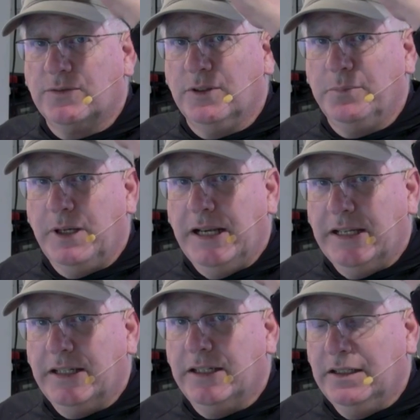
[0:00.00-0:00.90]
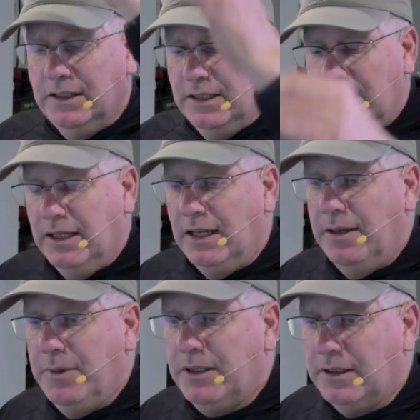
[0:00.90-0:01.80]
my head. I'm at
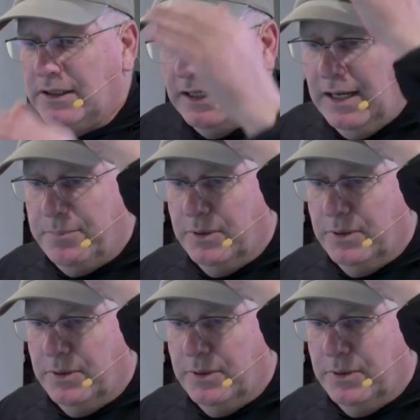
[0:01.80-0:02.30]
the top